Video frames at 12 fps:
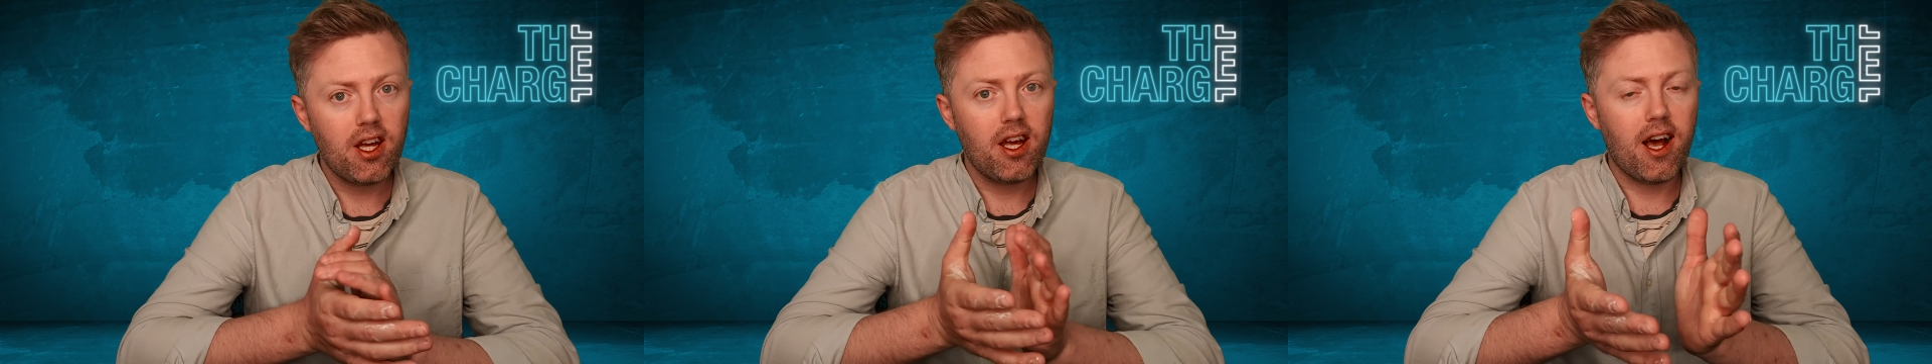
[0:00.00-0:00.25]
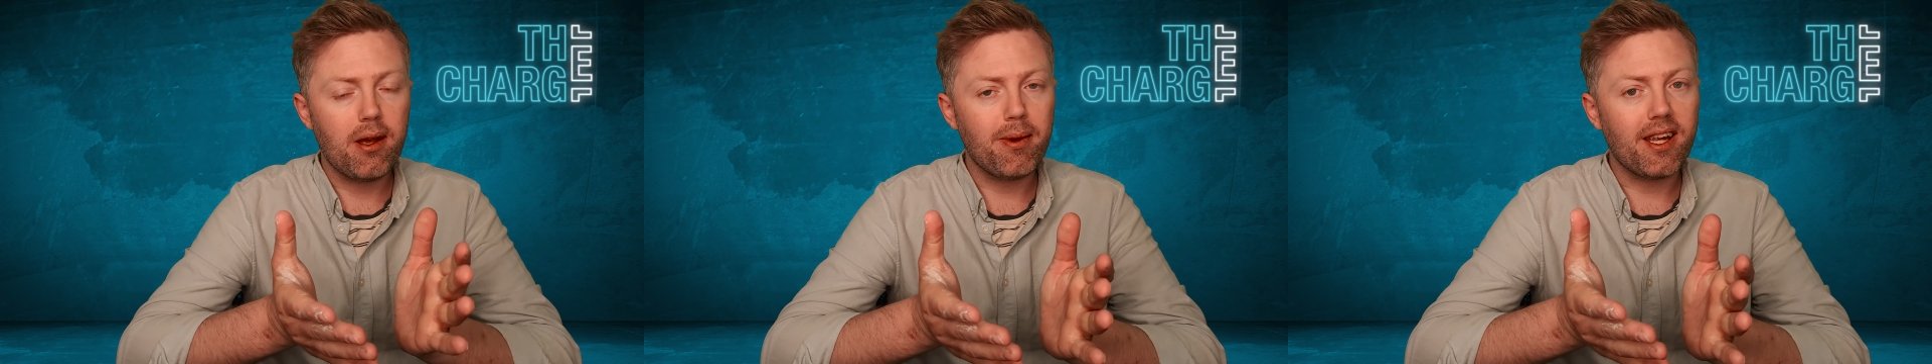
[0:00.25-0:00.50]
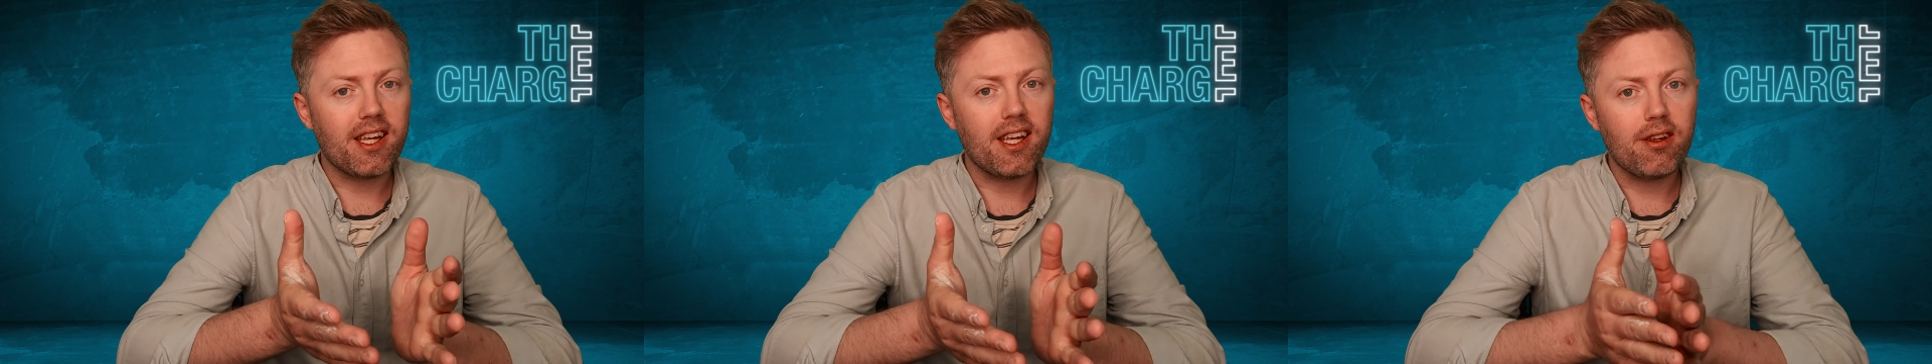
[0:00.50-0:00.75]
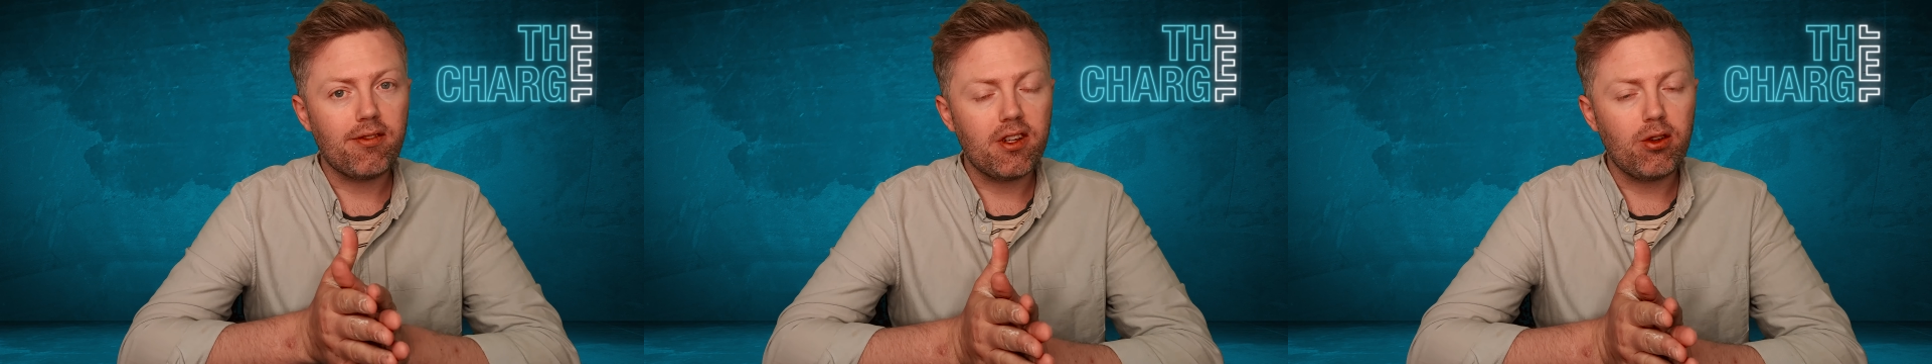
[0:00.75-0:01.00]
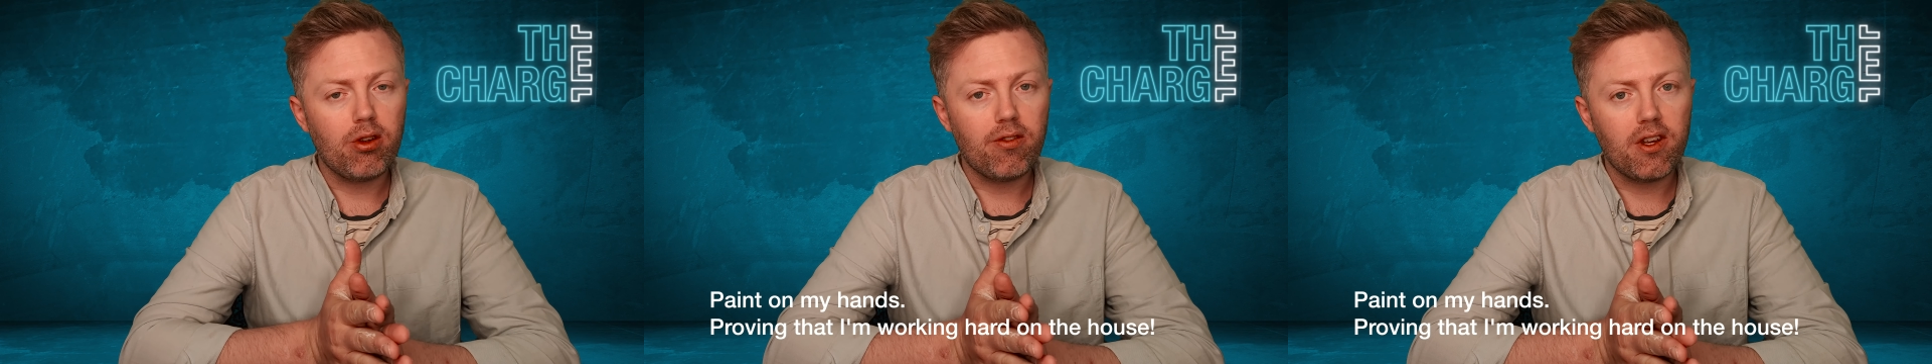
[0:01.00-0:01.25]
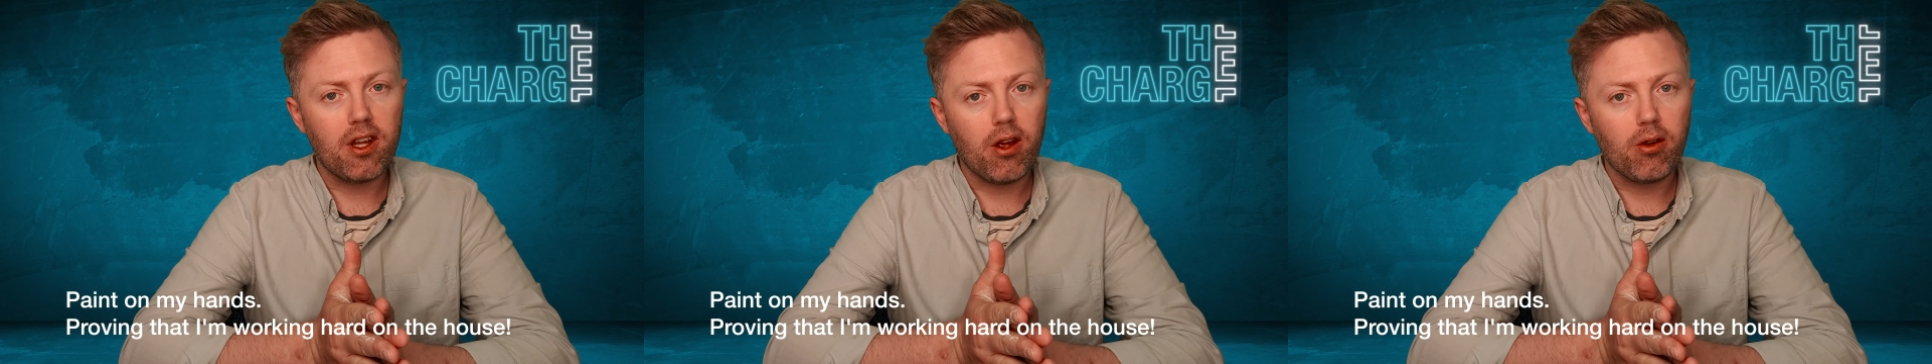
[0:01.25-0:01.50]
I make EV news
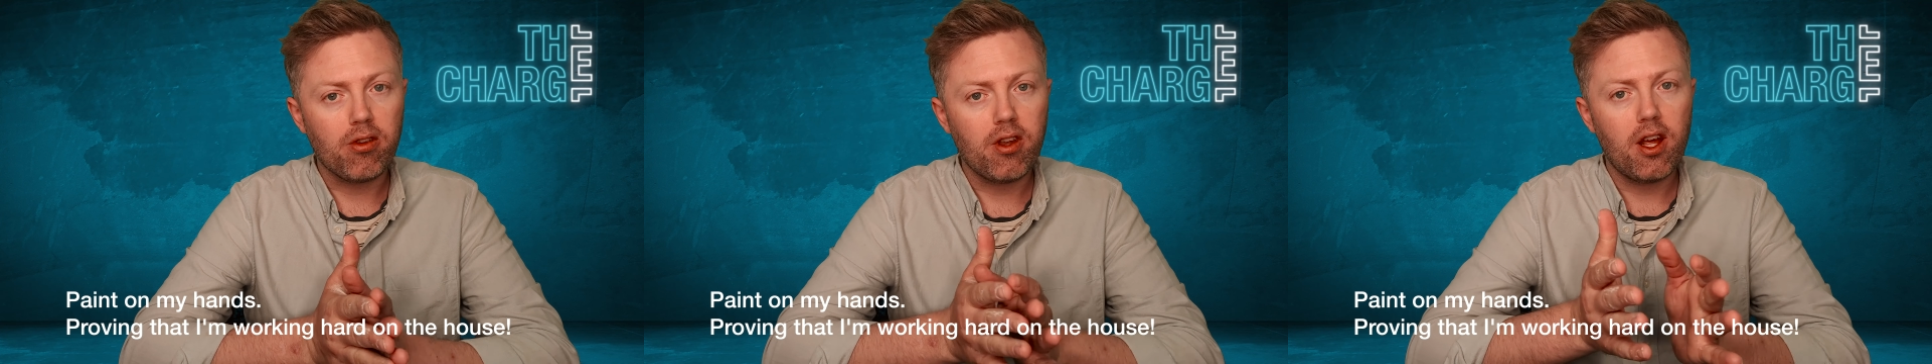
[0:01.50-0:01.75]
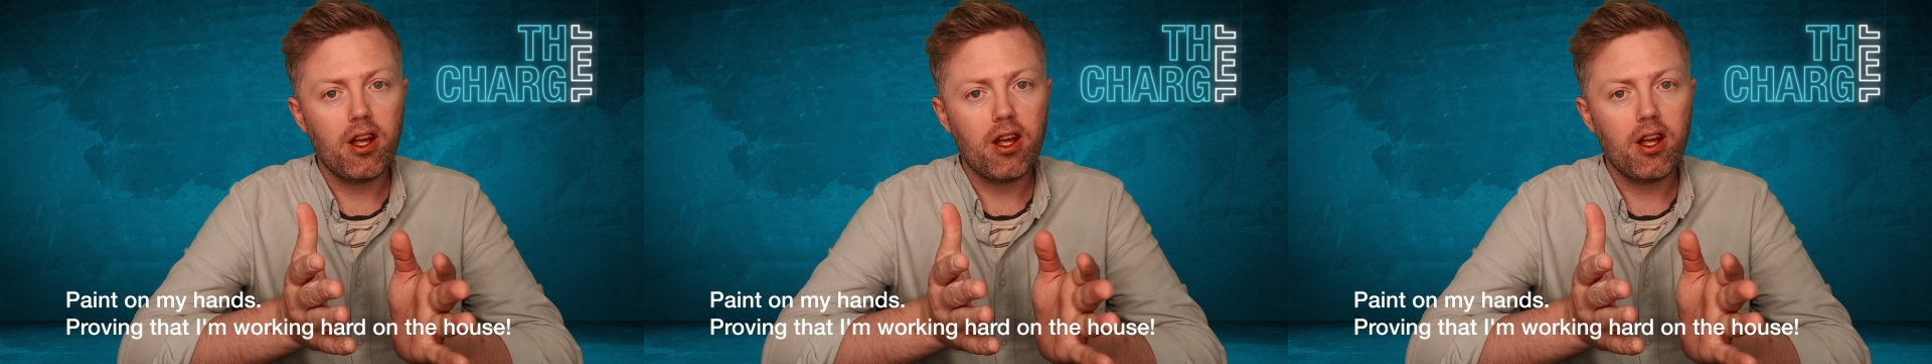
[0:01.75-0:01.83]
videos.